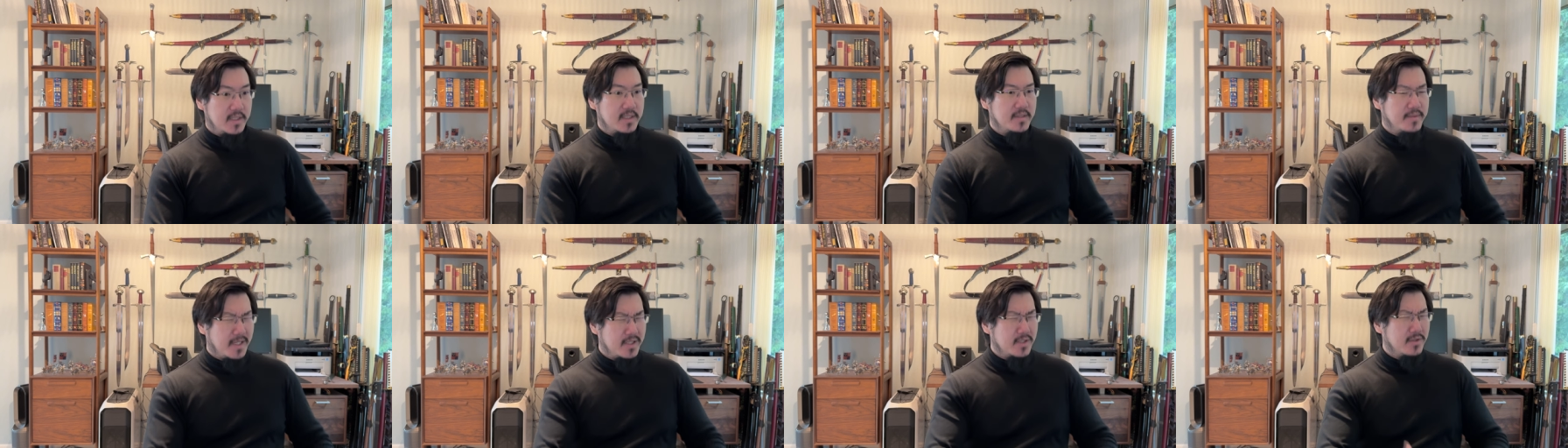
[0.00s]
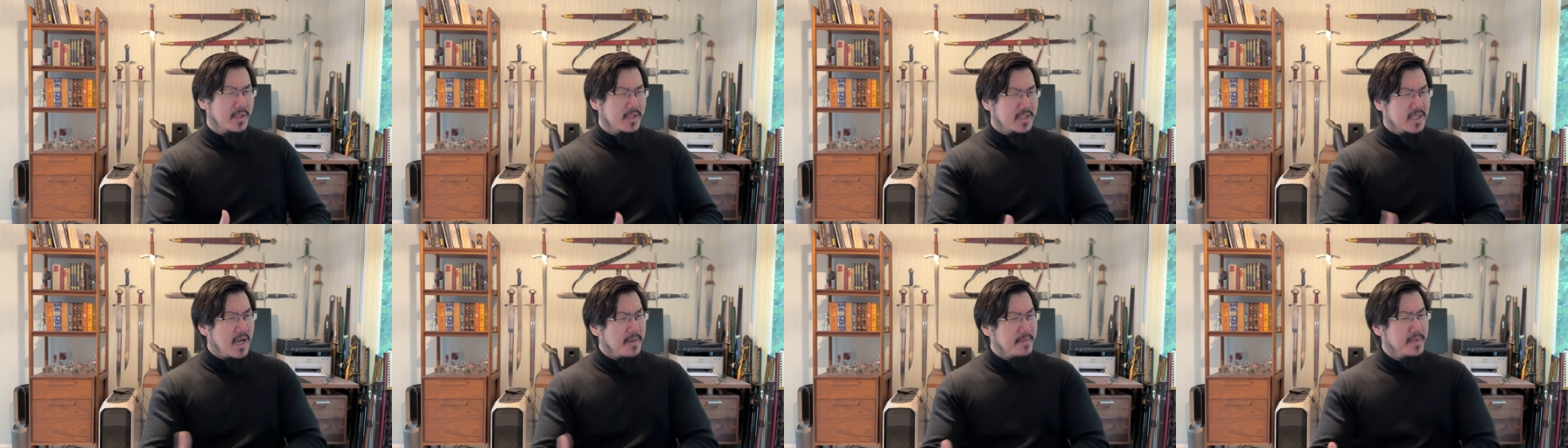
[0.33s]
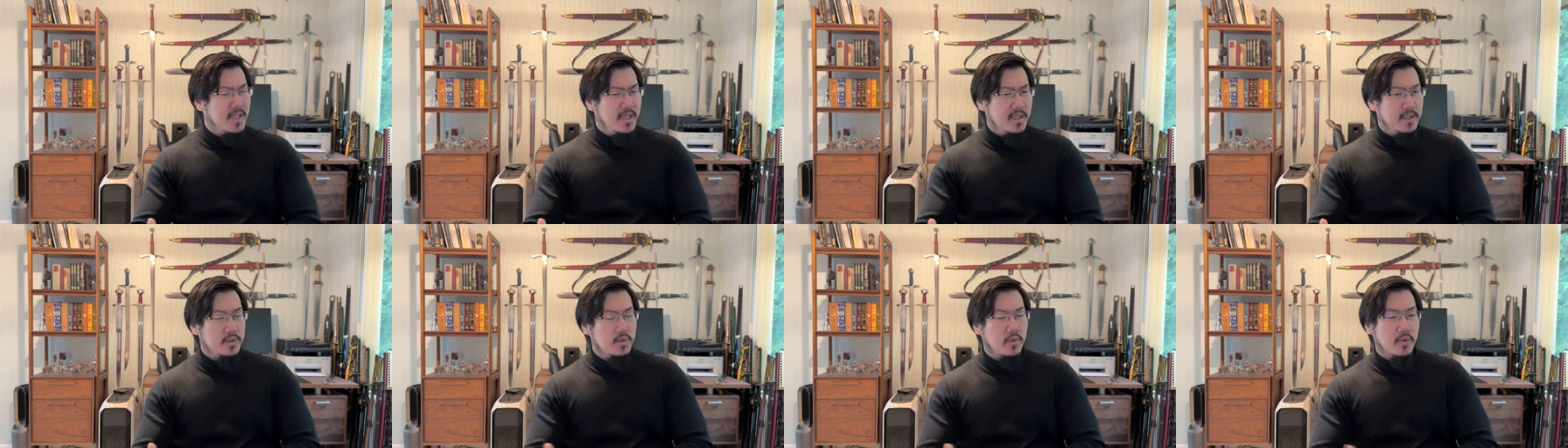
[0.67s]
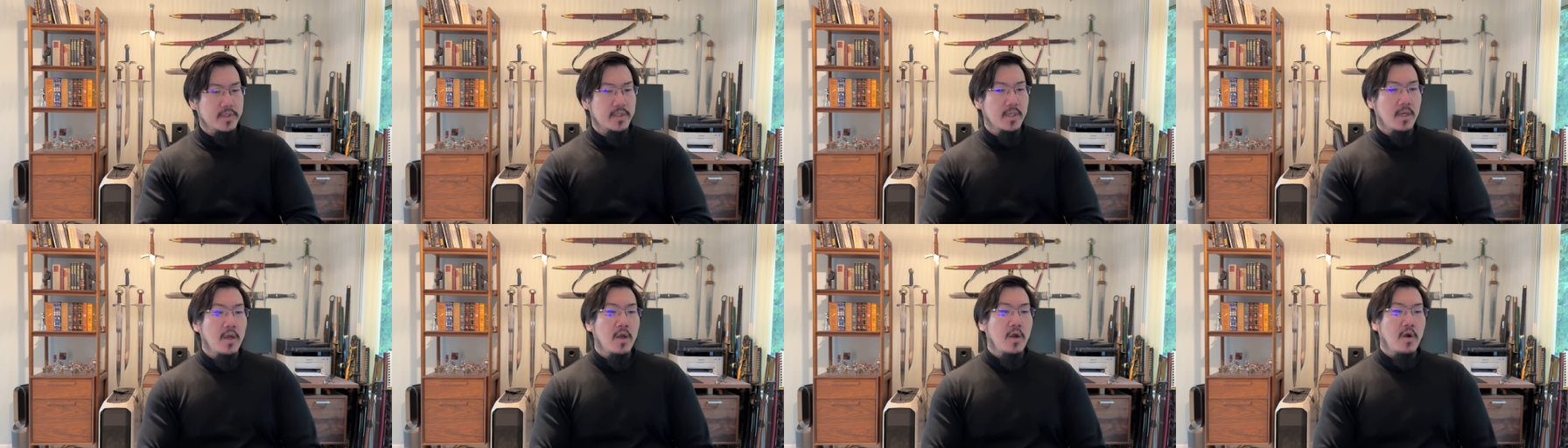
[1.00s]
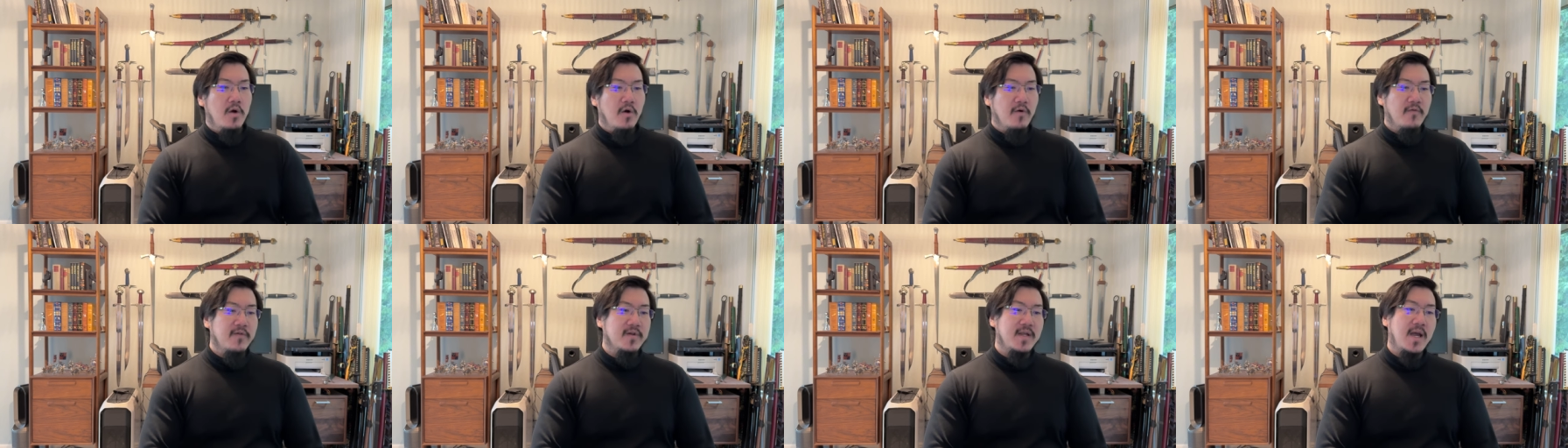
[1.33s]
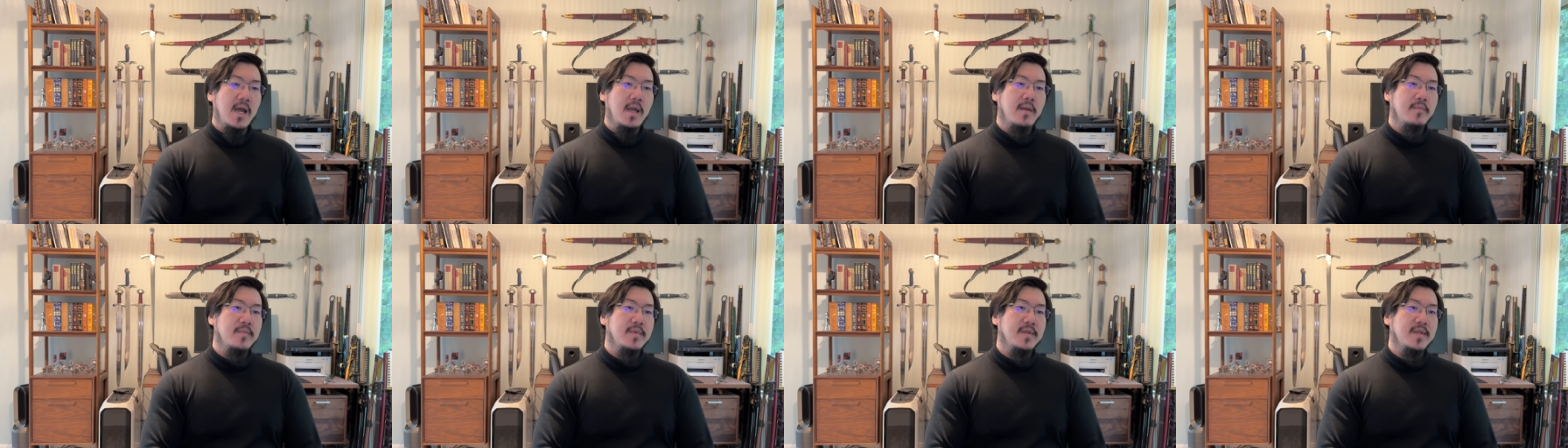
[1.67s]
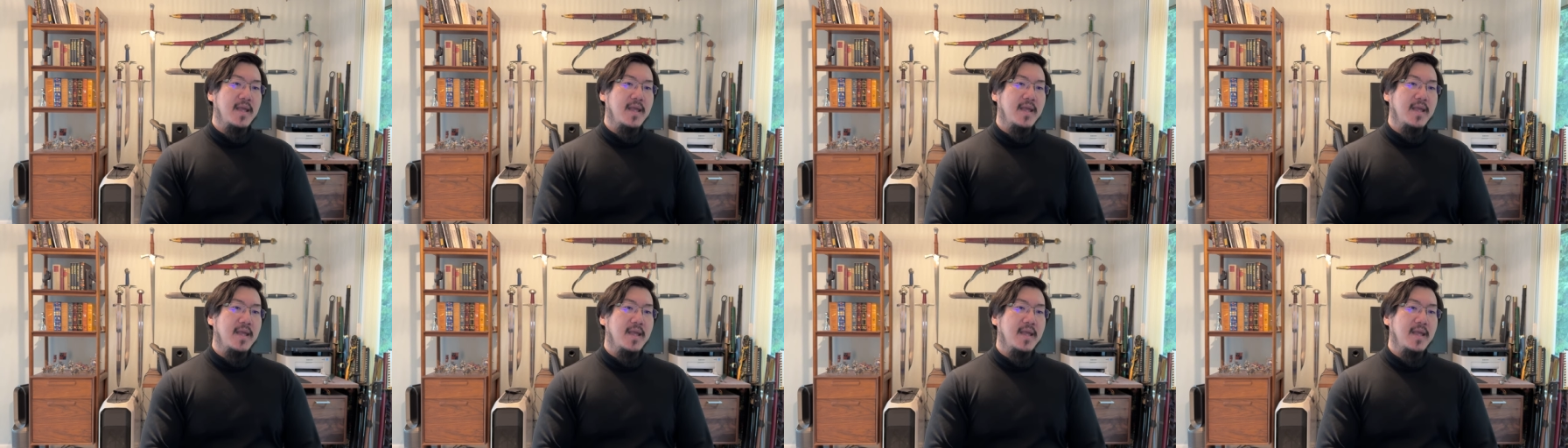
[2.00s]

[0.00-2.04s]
especially Japanese swords. Over time,